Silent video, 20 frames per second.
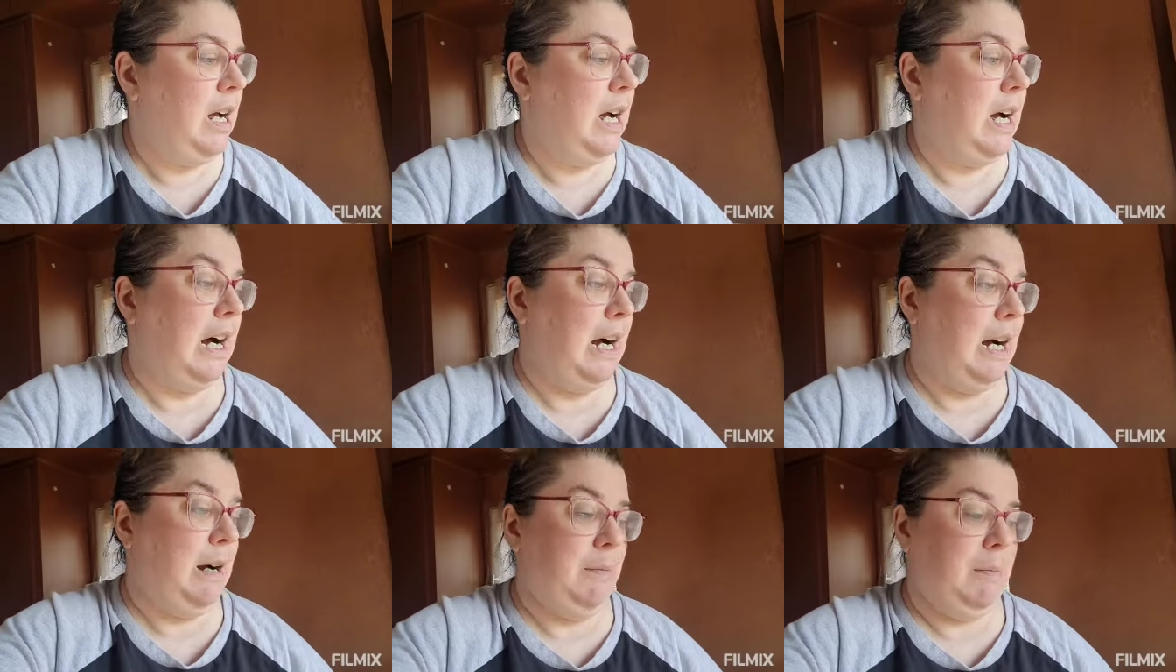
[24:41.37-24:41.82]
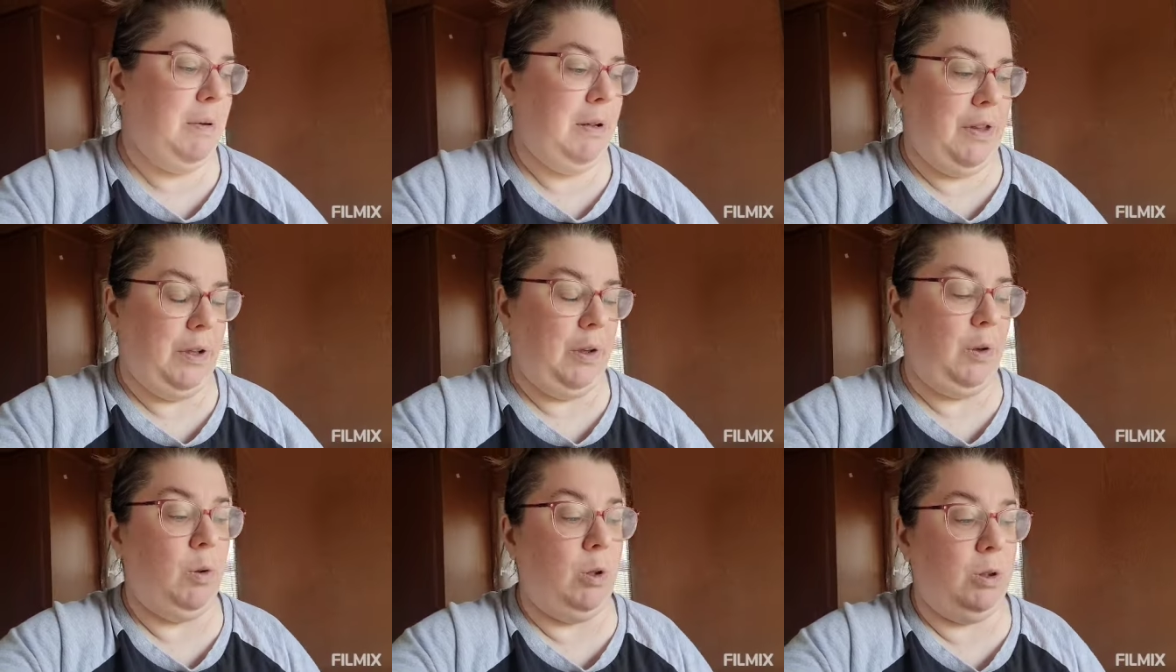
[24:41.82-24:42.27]
Um,
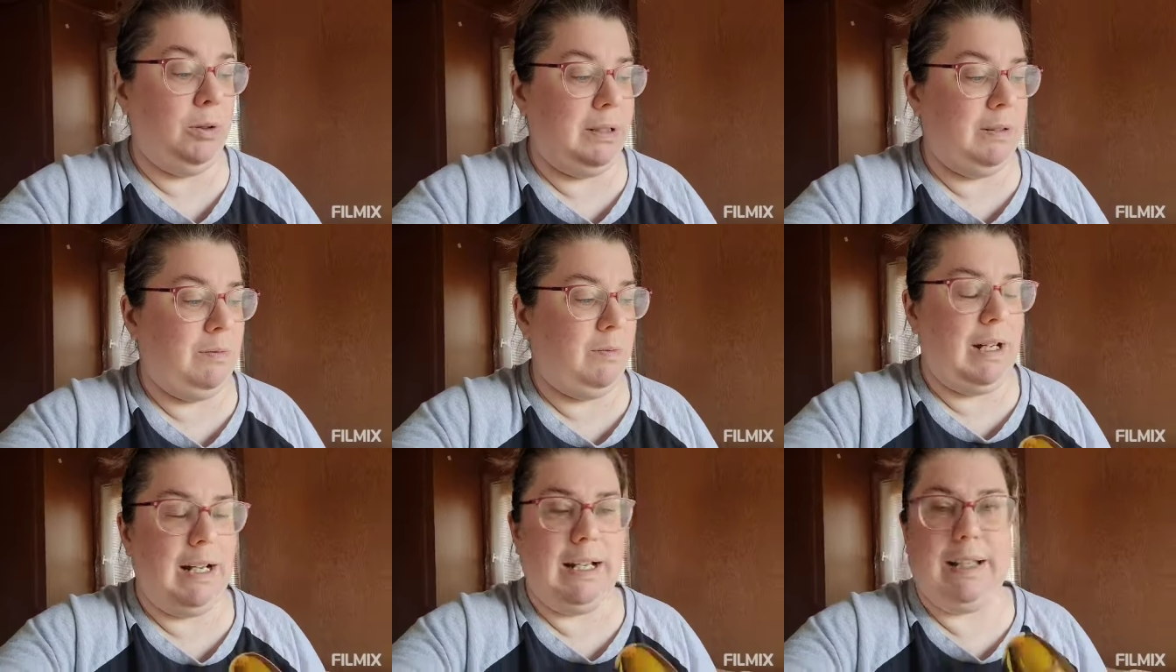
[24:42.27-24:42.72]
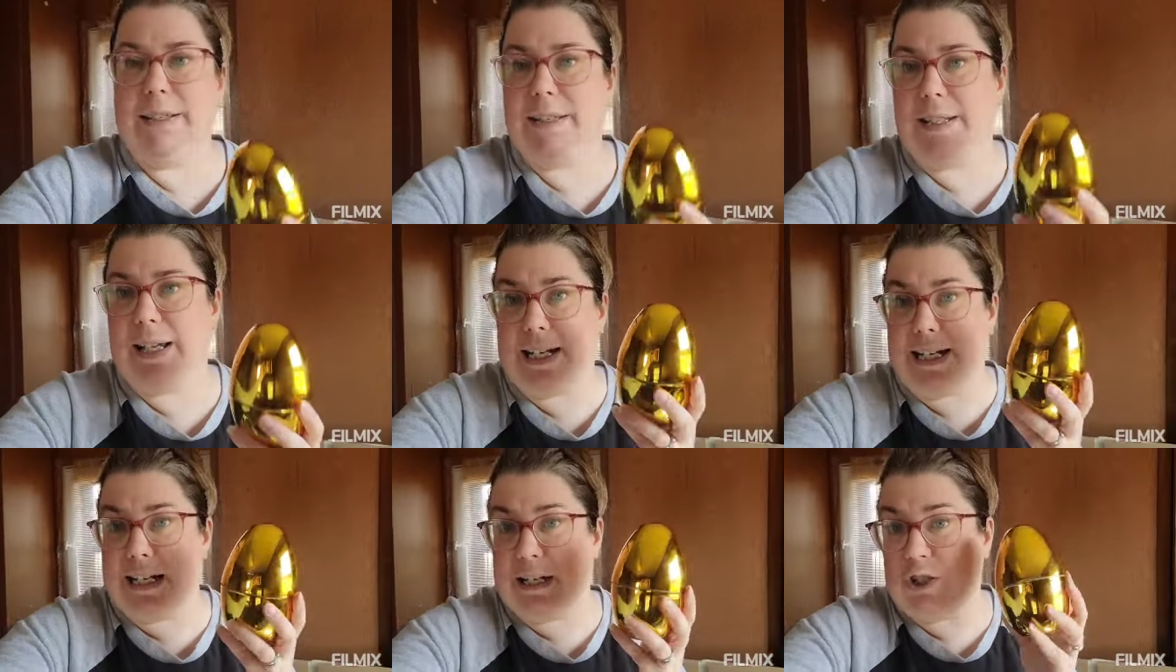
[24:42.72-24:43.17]
the golden
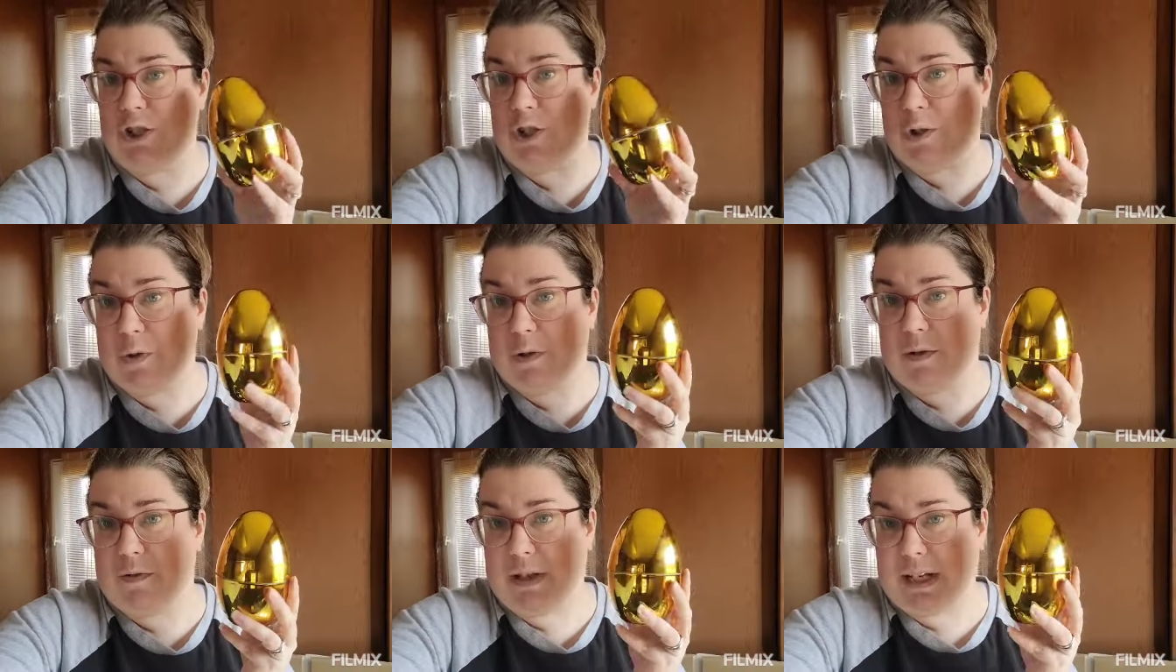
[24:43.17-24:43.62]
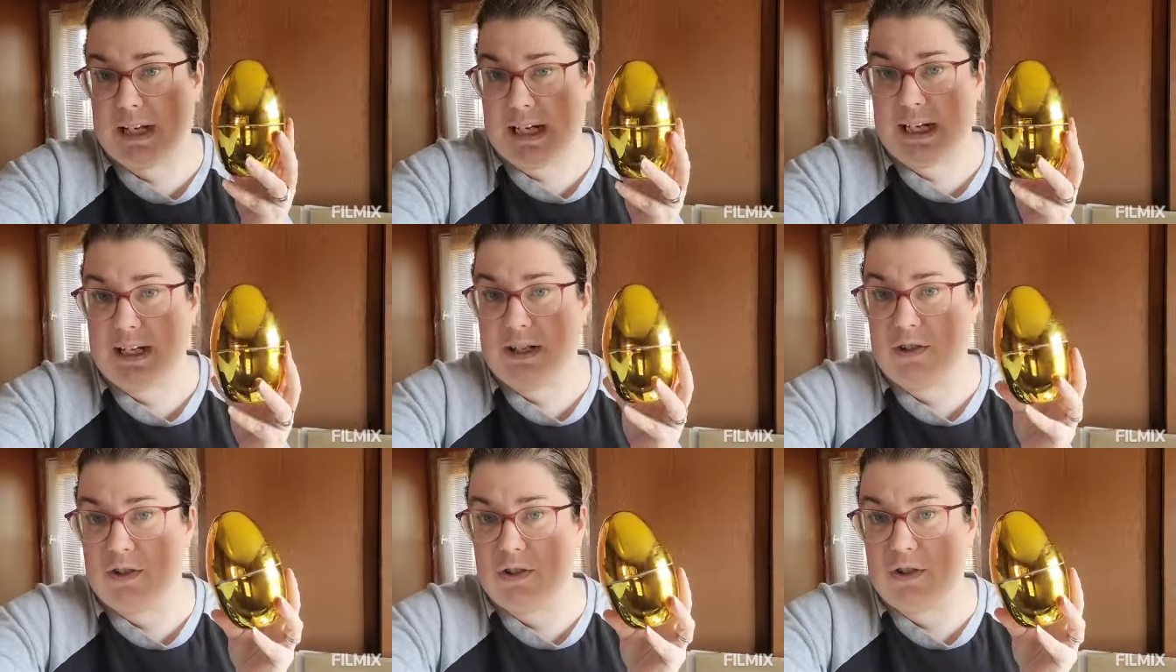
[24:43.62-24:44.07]
ones, I did two of
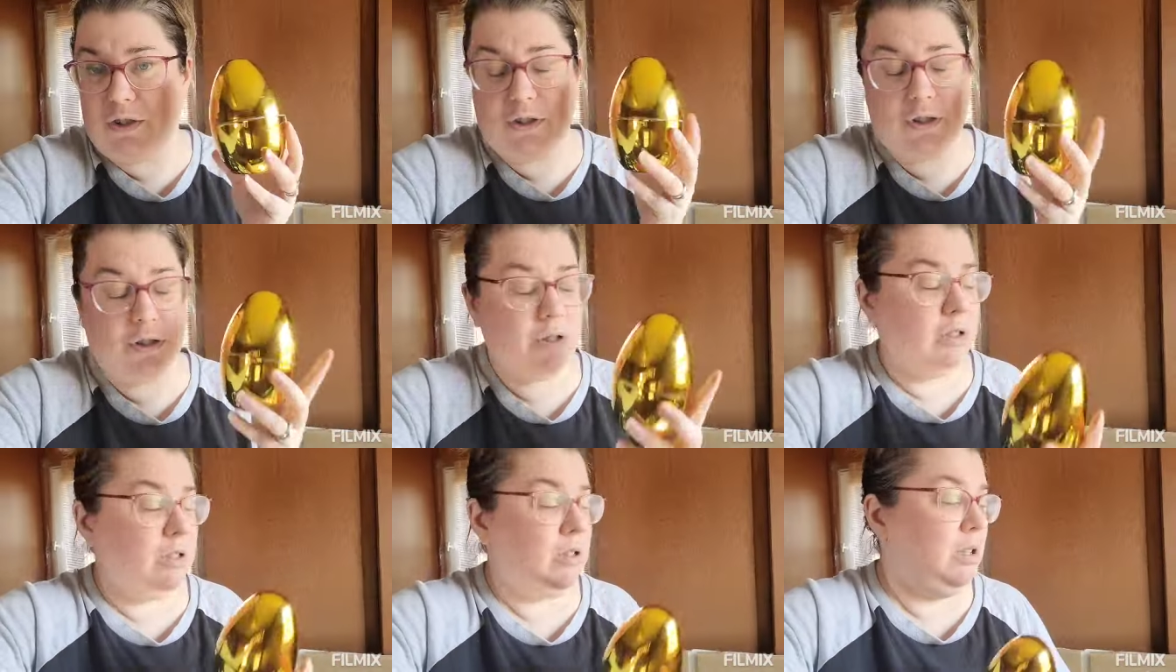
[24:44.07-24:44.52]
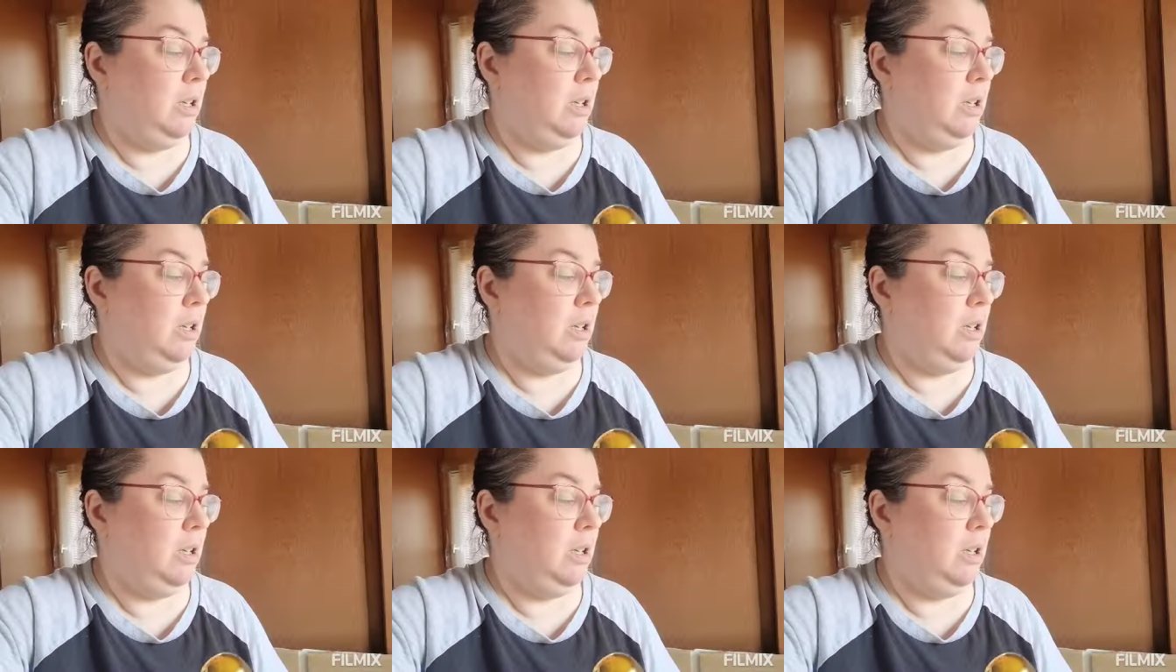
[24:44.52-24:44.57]
each.